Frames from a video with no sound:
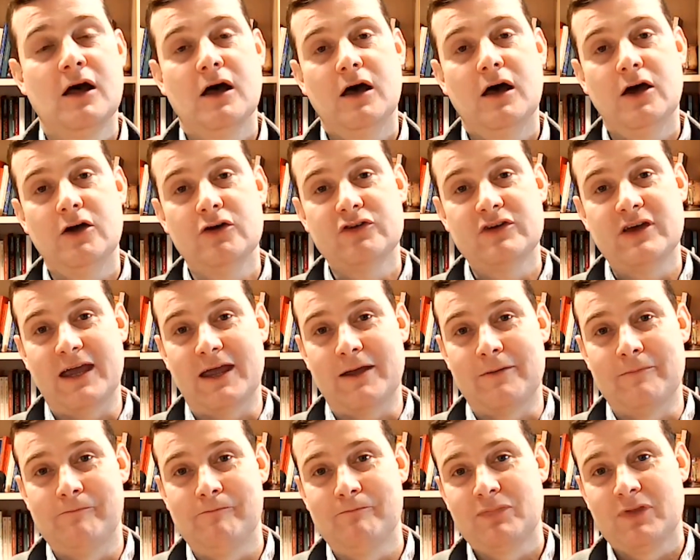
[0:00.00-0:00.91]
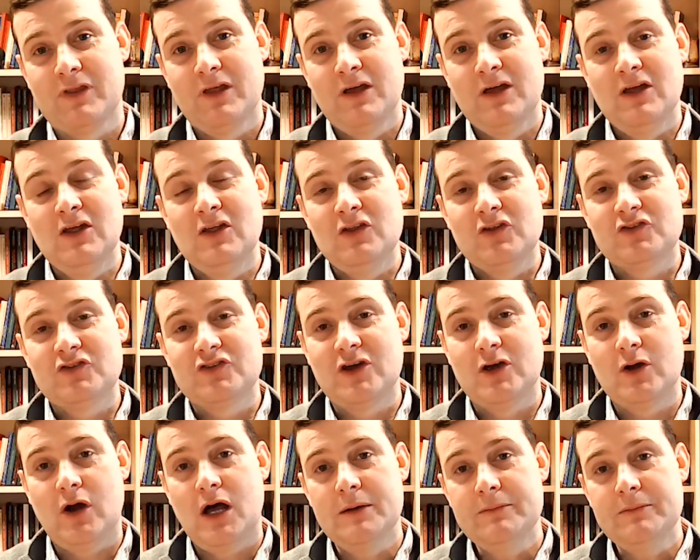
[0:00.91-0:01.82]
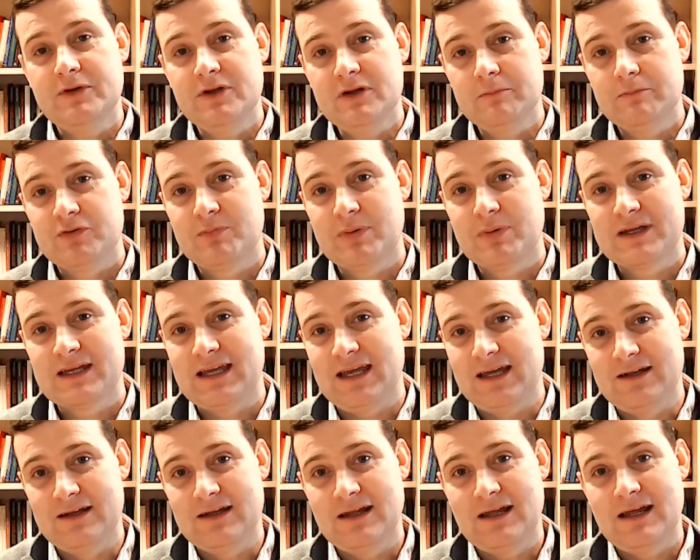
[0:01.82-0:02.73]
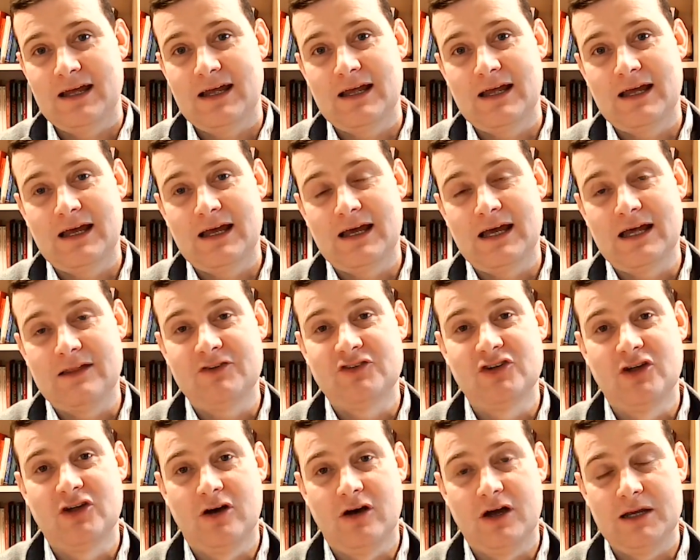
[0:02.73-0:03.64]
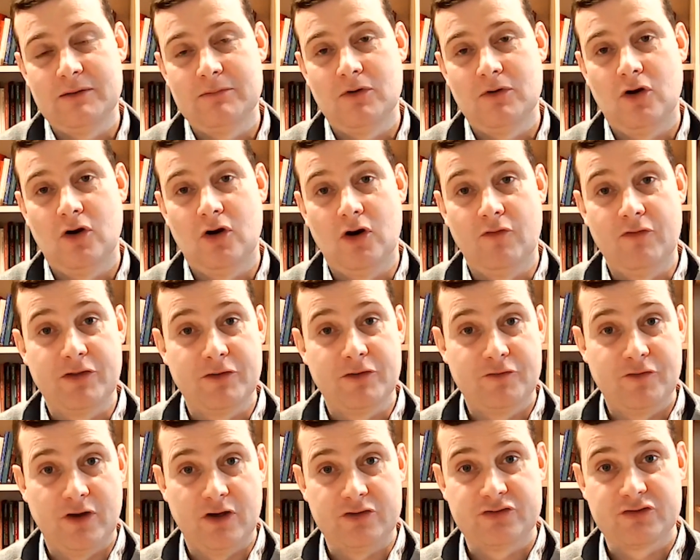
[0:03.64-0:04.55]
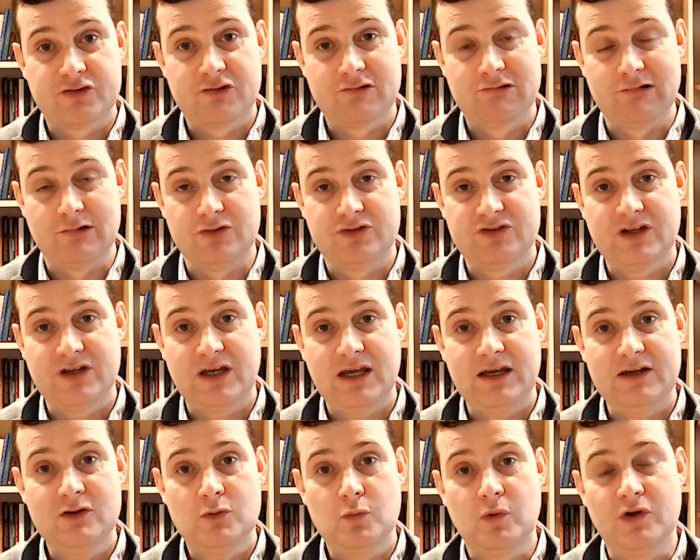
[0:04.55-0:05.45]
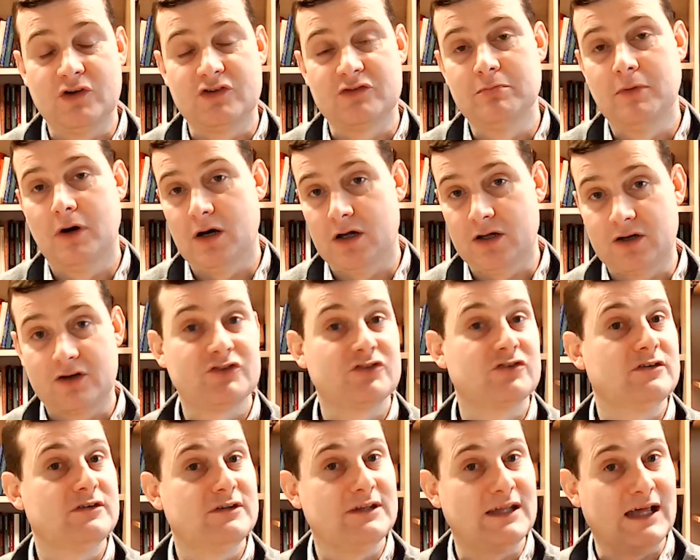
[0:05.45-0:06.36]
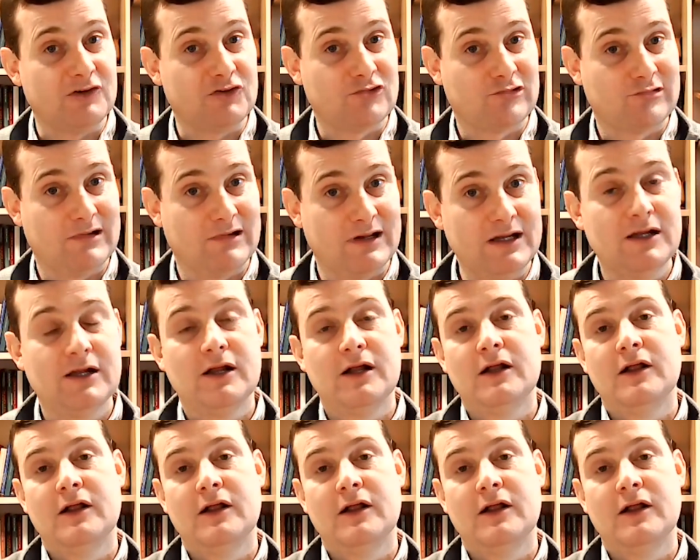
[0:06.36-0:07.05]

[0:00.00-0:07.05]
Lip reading: Okay, so I'm going to begin at the time of the First Crusade, which marks, naturally,